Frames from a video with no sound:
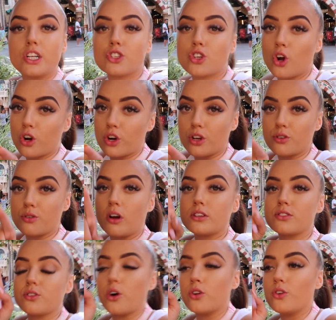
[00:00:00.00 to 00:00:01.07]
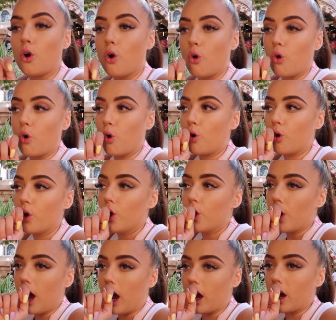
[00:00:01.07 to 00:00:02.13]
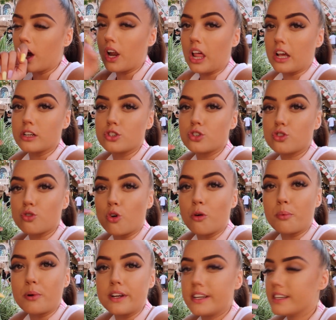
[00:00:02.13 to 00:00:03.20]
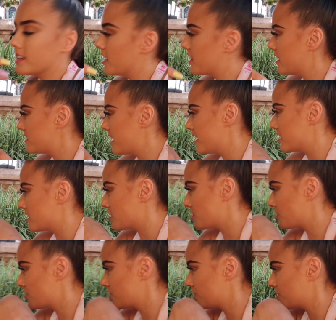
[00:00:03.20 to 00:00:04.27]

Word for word: a chocolate croissant or uh, like a strawberry, are they Danish?